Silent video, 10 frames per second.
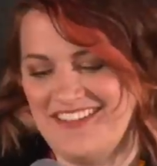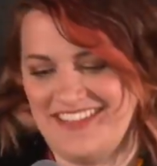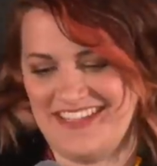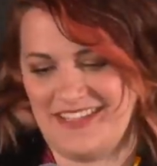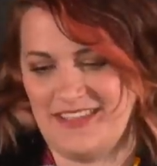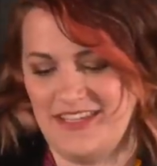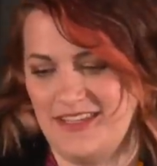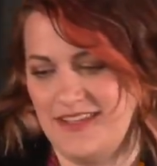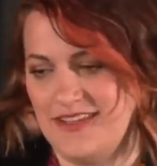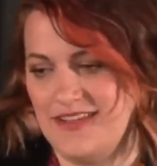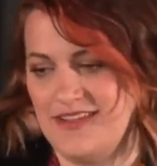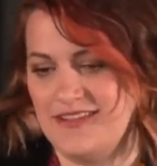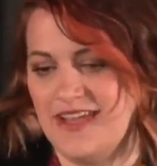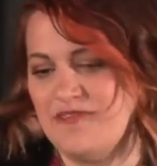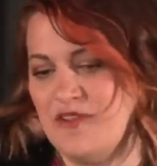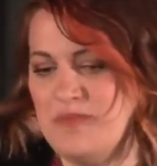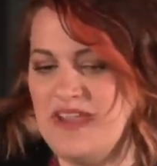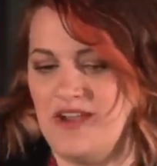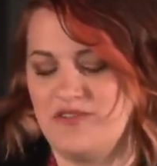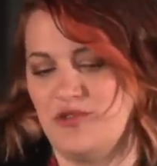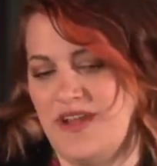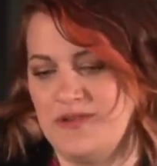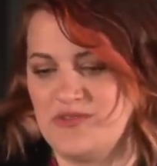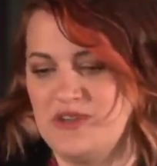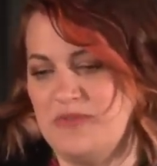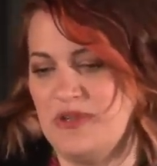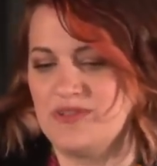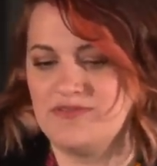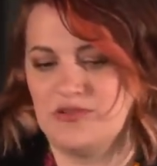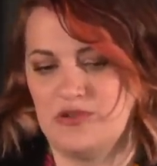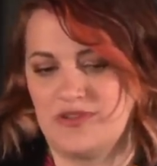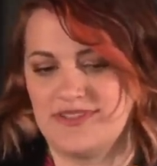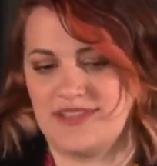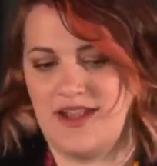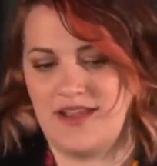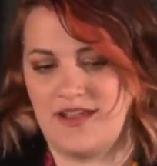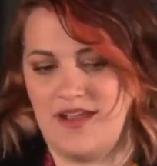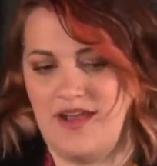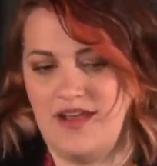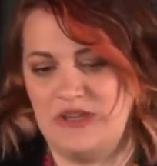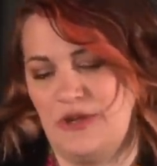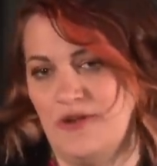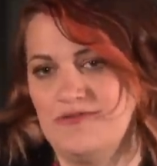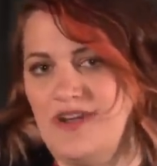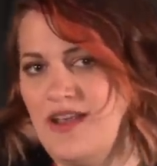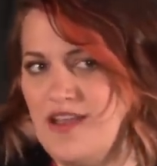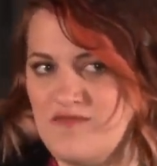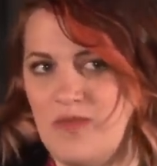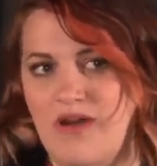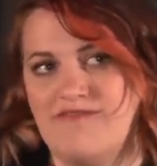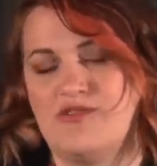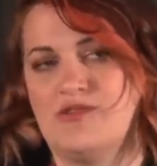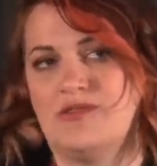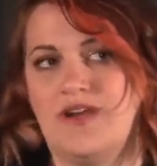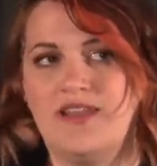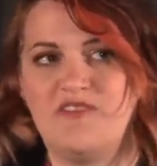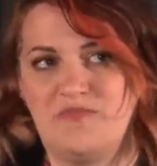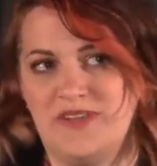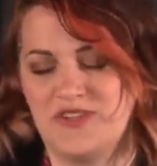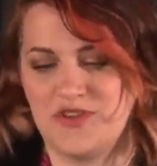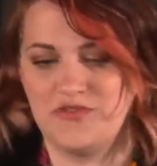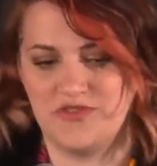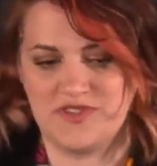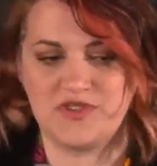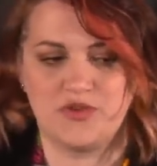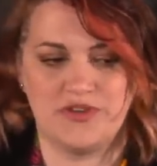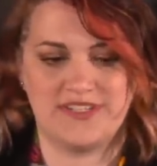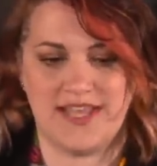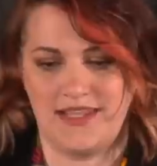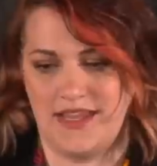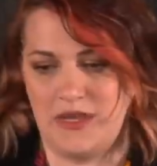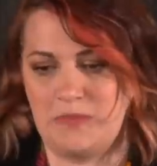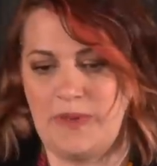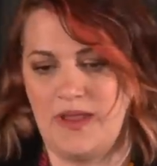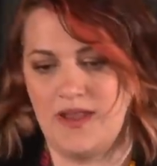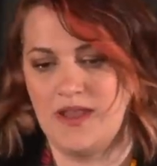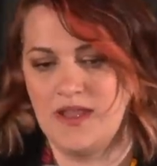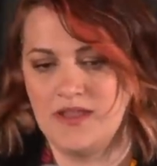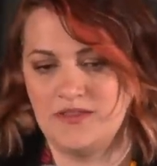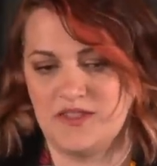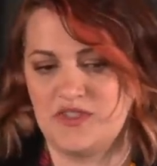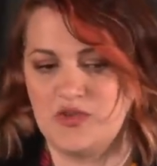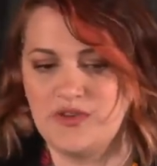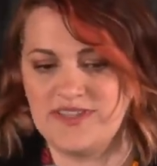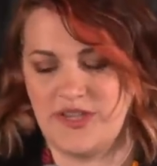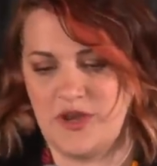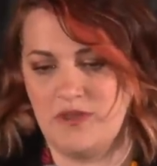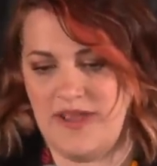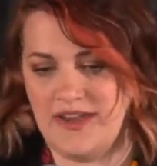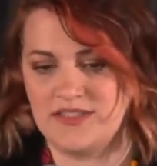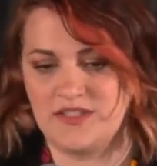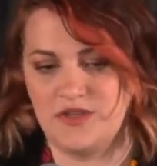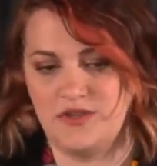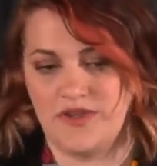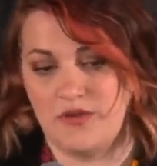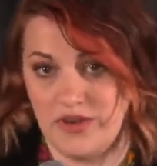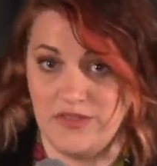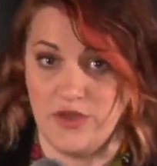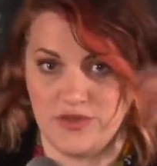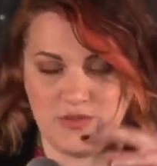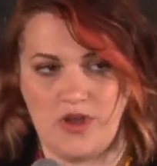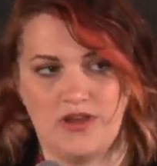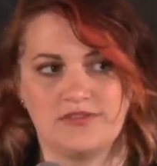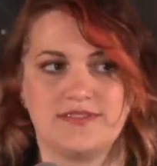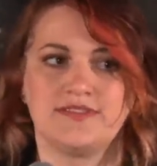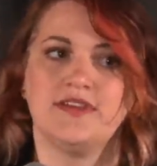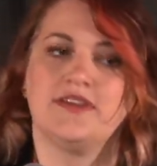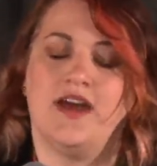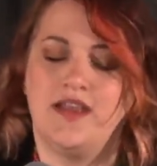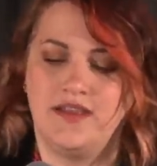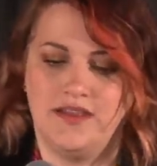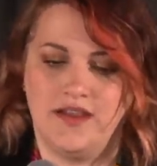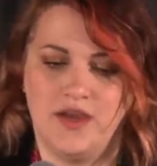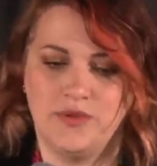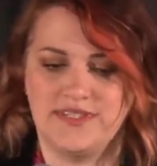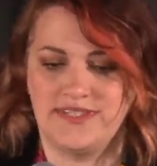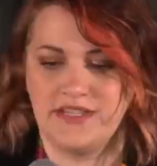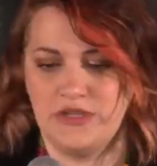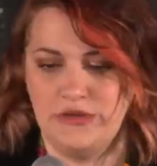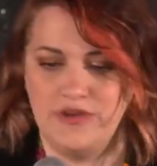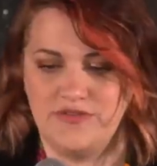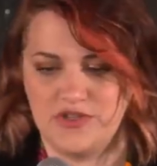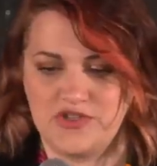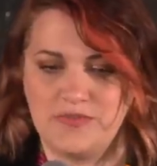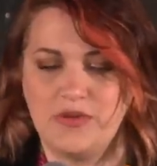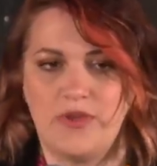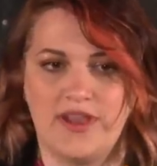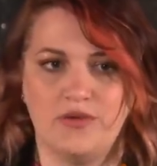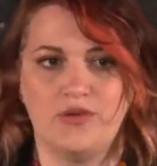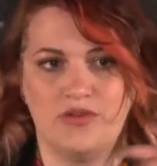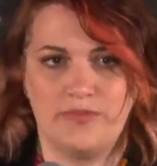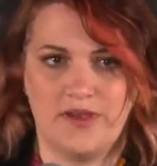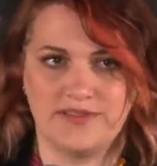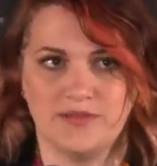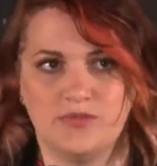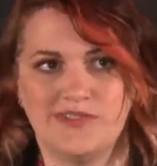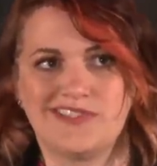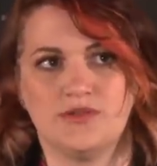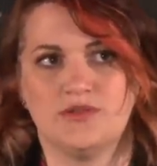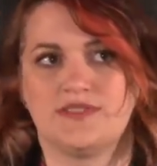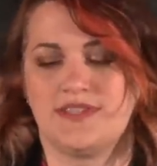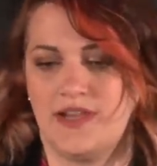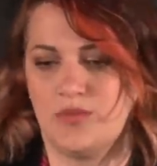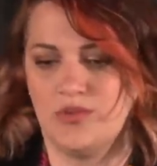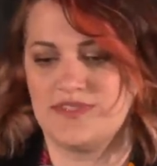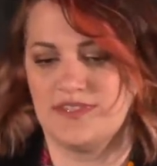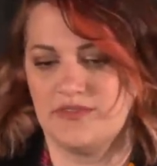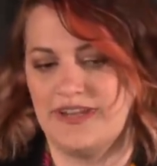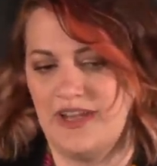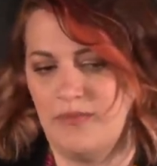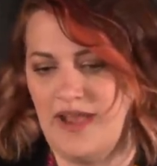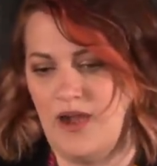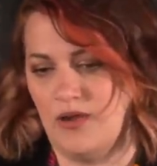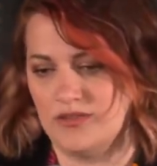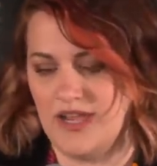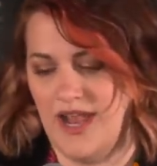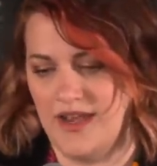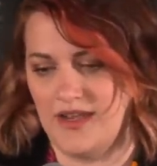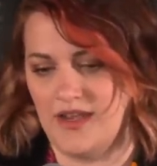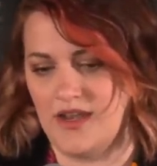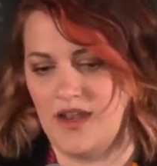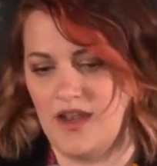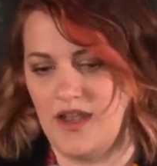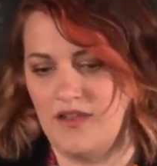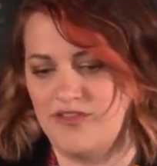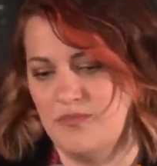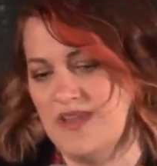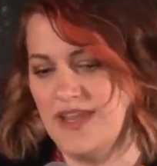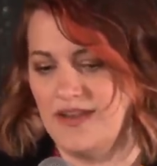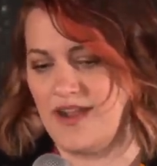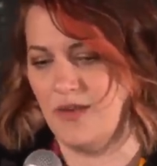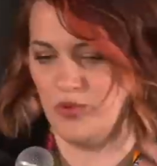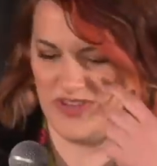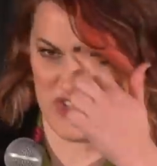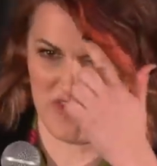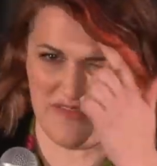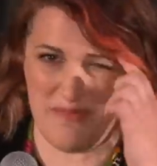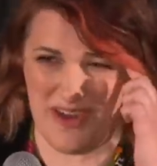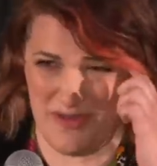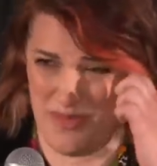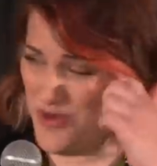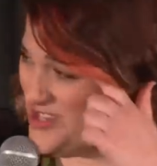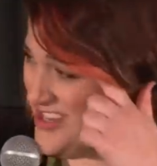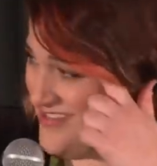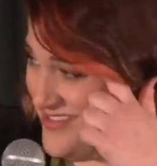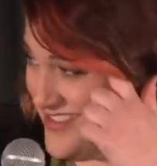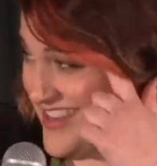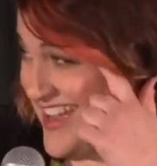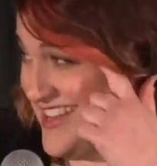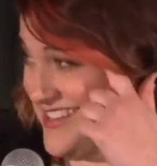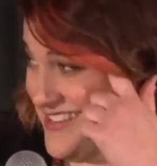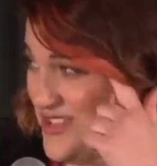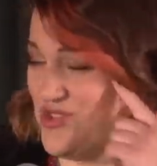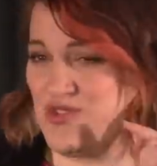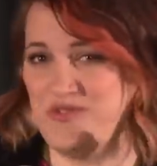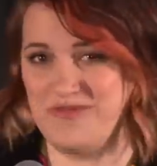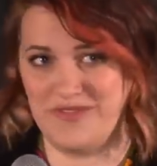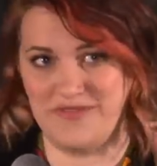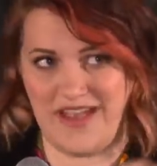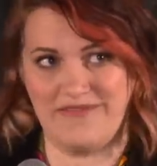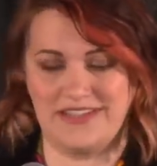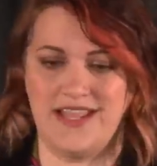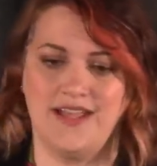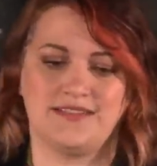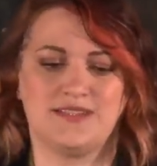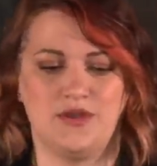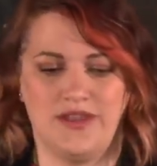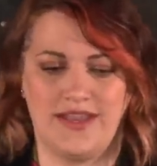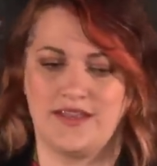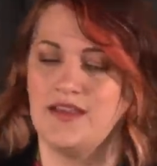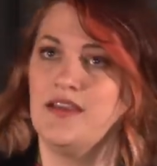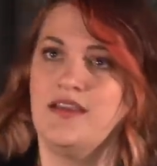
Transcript: think that, yeah, for me, I thought that was really beautiful because like, you know, I love Marvel, I love big genre storytelling, but the stories I go back to that are in those worlds, I always think, you know, if you strip away all the bells and whistles, like, what's it really about? And for me, like, I'm always driven by emotion and the truth of having that. So, like,